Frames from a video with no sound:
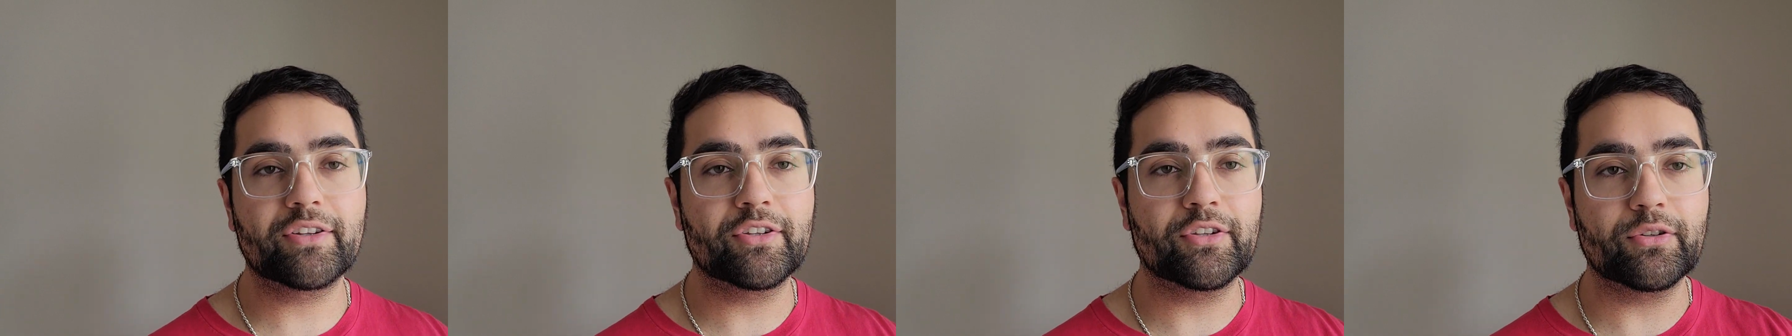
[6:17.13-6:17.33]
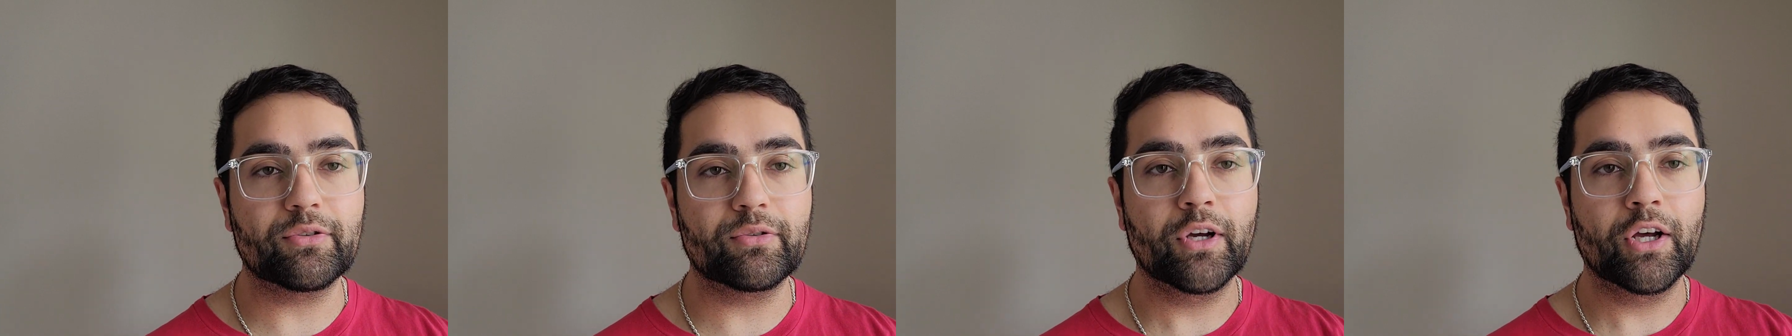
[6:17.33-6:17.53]

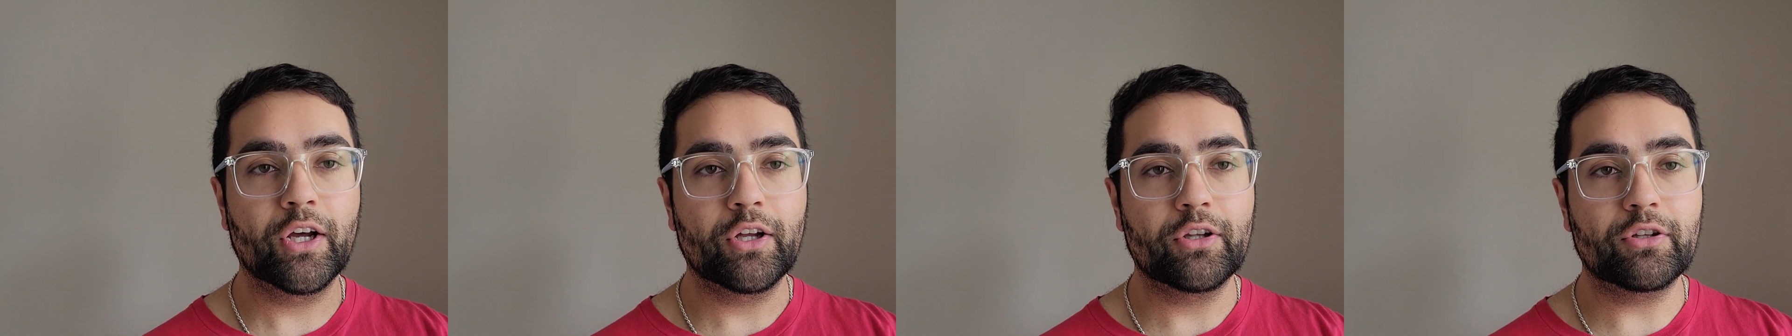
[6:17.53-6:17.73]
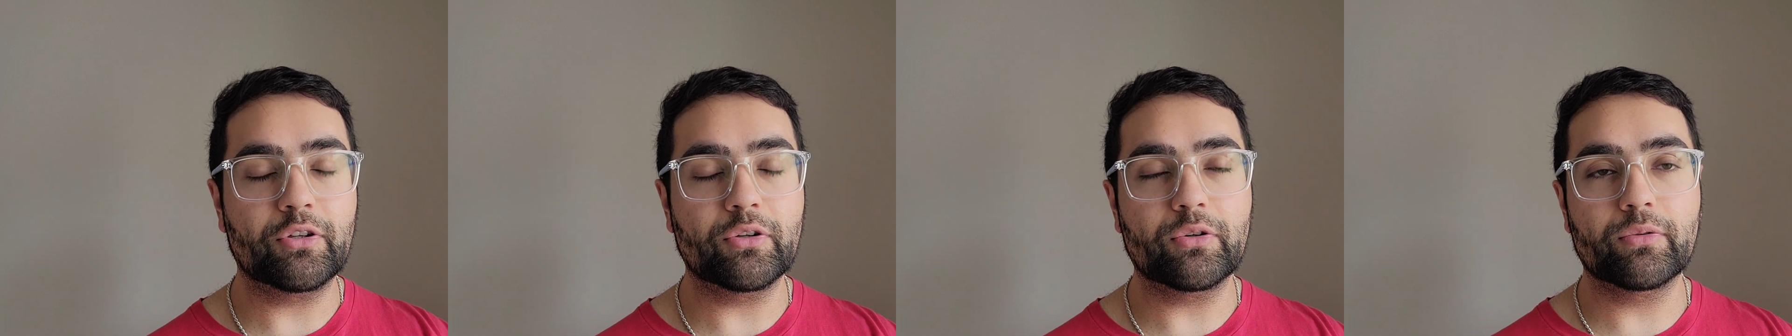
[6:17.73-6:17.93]
to
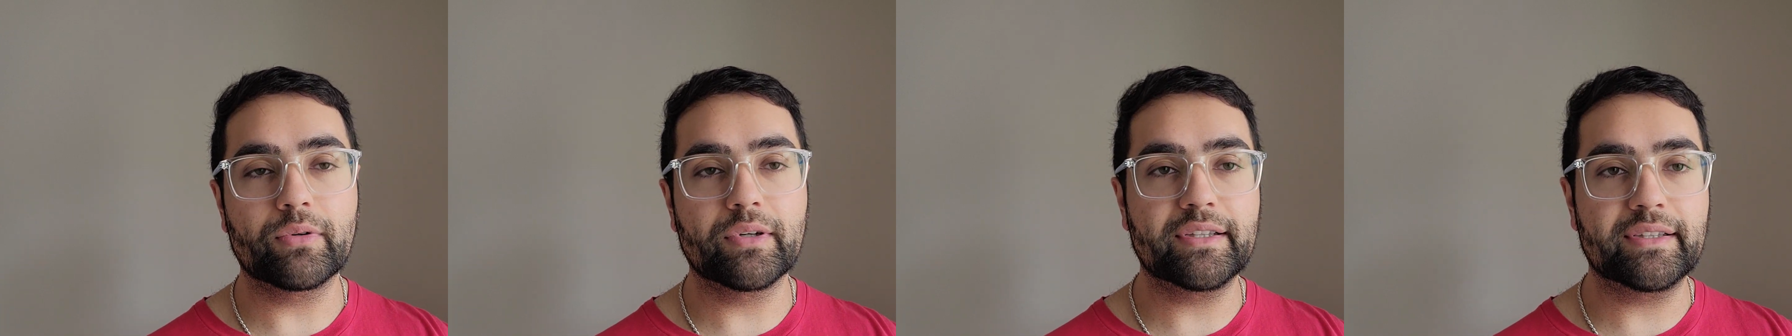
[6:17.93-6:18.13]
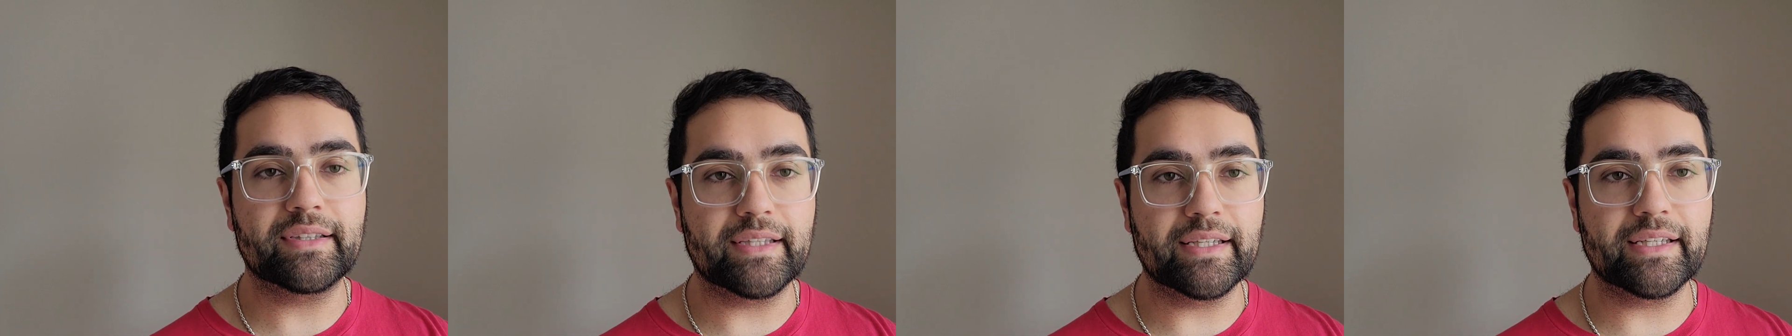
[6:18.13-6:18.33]
do a
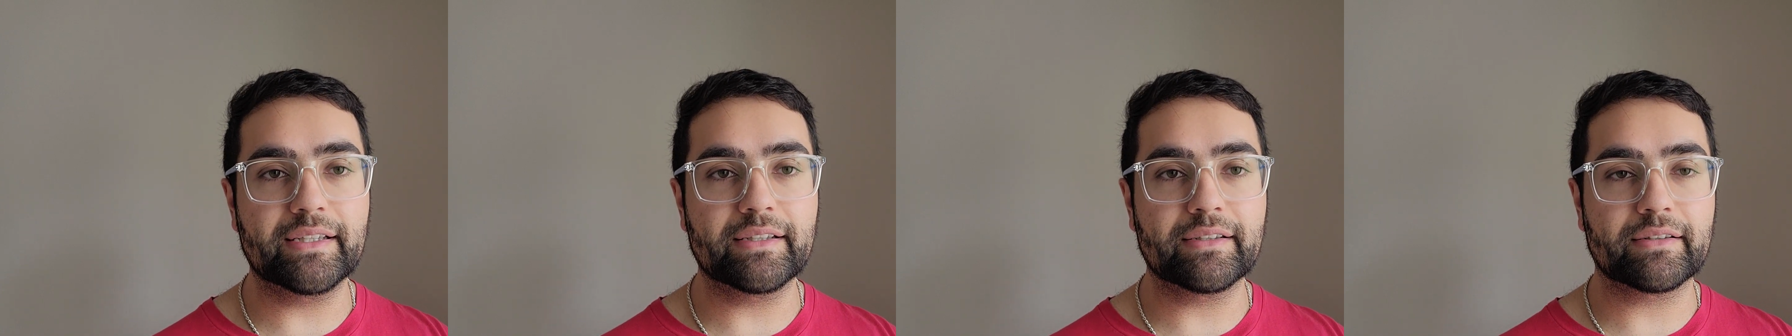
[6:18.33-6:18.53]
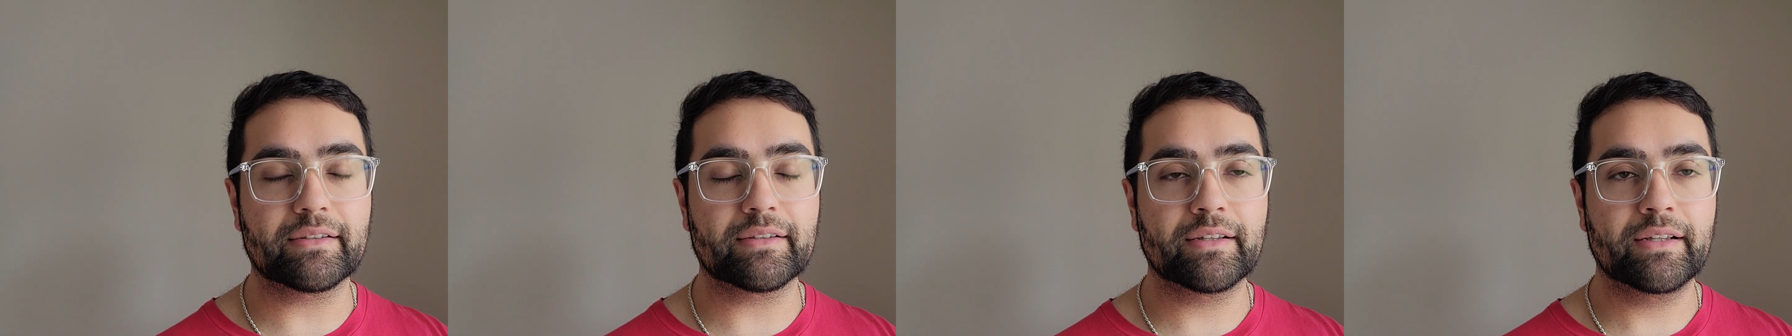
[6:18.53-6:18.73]

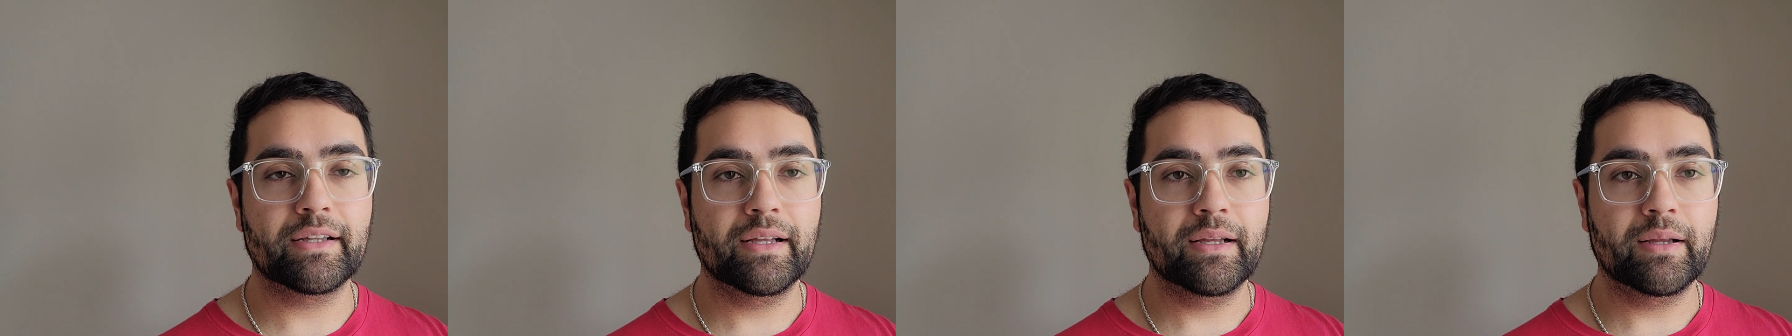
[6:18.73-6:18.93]
deal